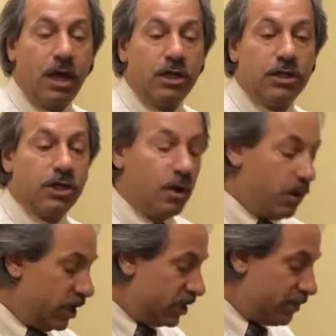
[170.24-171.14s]

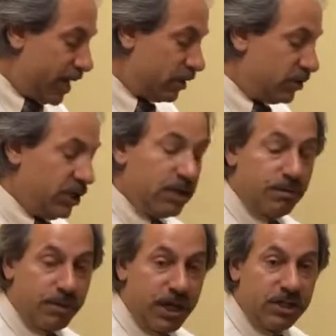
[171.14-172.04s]
So spinal
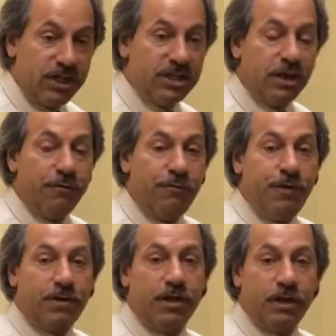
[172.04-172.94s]
decompression is a
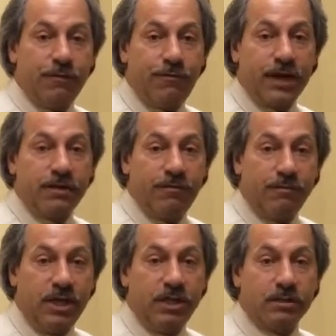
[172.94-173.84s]
very effective
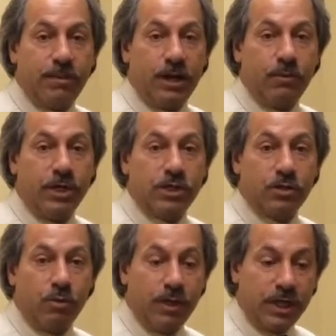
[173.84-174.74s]
means by which
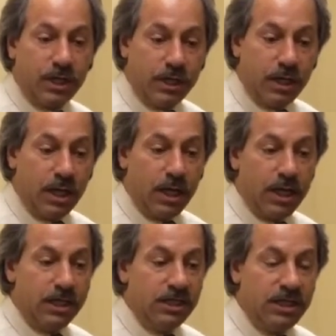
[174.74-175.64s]
we can
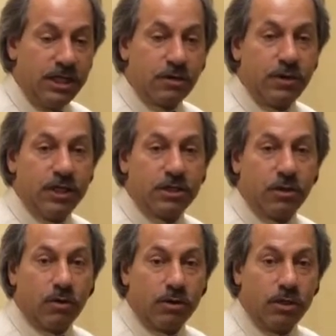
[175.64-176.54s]
decrease
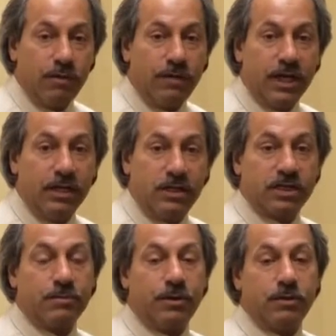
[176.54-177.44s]
or alleviate a
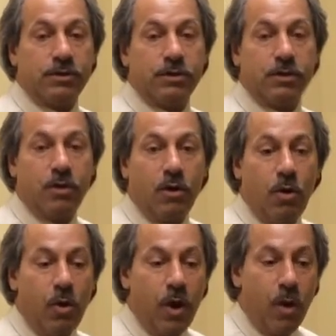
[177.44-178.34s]
disc bulge,
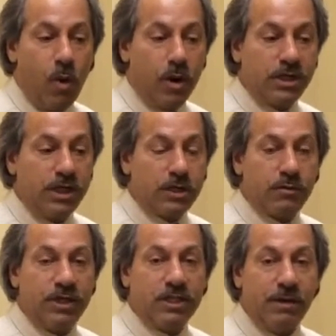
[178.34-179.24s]
or
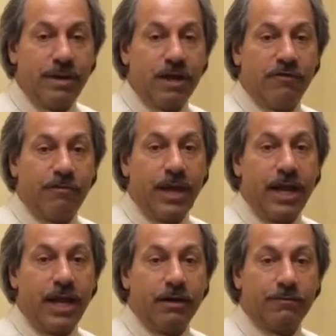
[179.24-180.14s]
decrease the amount of
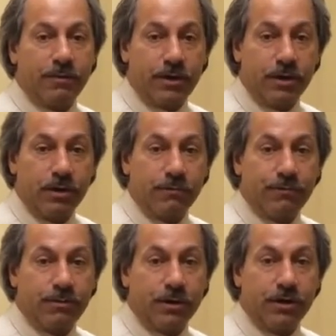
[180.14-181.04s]
pain from a
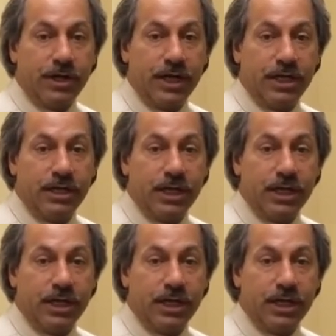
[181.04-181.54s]
herniated